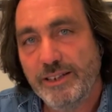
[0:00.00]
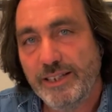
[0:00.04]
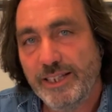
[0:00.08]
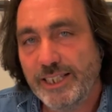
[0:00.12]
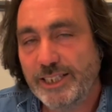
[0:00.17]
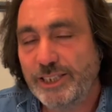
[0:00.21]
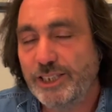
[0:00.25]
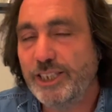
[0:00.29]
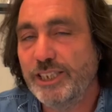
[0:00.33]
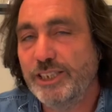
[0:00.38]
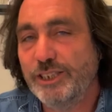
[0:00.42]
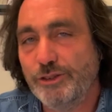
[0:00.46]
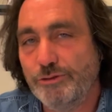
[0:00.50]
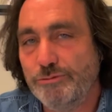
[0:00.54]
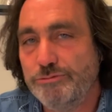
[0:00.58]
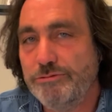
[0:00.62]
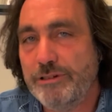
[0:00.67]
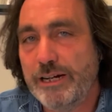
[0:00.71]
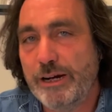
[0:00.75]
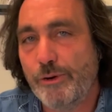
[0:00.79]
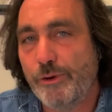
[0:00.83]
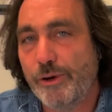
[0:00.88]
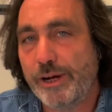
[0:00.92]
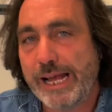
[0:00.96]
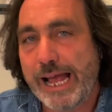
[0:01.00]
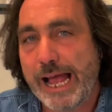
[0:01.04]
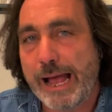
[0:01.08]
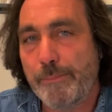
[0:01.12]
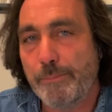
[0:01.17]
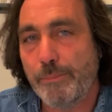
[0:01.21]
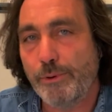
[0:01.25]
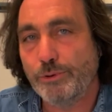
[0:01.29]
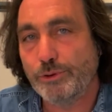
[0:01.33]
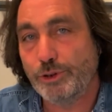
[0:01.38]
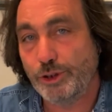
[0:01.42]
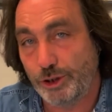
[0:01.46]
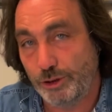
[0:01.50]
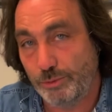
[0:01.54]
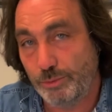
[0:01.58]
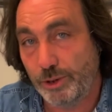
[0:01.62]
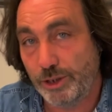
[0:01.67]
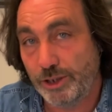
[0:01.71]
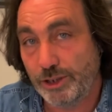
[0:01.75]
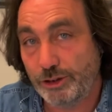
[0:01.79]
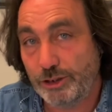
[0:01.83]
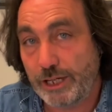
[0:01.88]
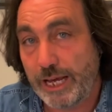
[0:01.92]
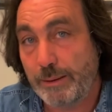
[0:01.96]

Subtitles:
This is a real gamble. Do you want to